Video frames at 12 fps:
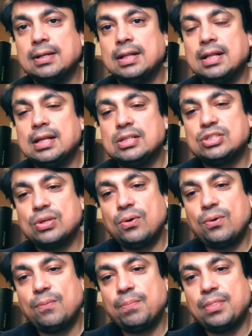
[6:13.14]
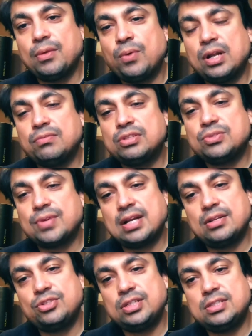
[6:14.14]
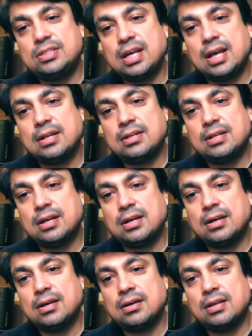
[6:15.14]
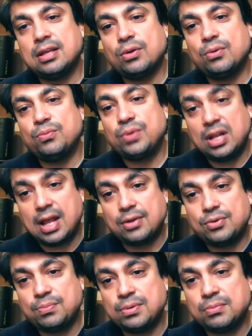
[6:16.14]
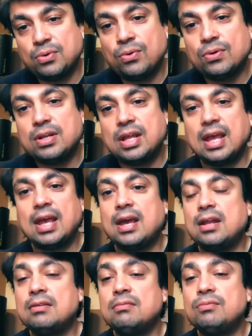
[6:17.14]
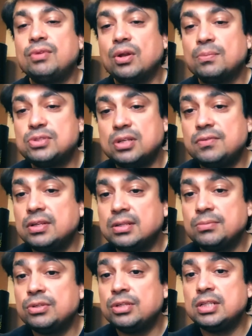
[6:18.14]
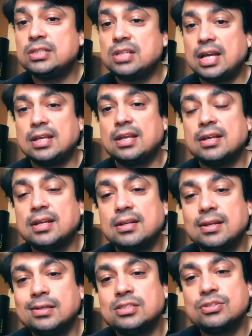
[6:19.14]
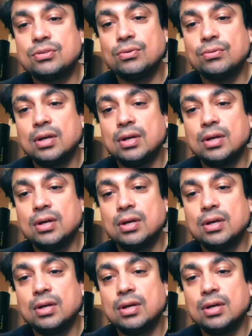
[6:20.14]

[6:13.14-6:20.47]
So one of the strategies that we like to promote, and we are observing communities liking it, is to